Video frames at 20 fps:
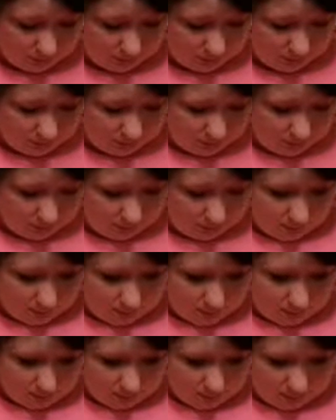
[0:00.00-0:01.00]

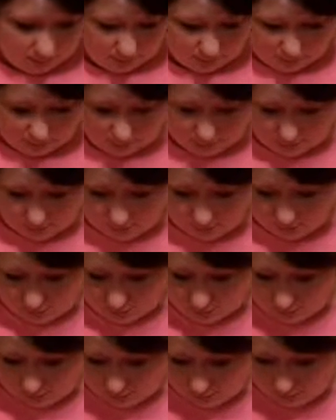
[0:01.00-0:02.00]

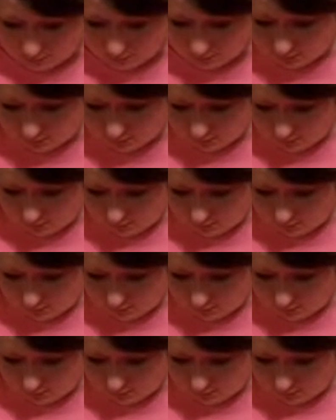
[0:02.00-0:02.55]
(silence)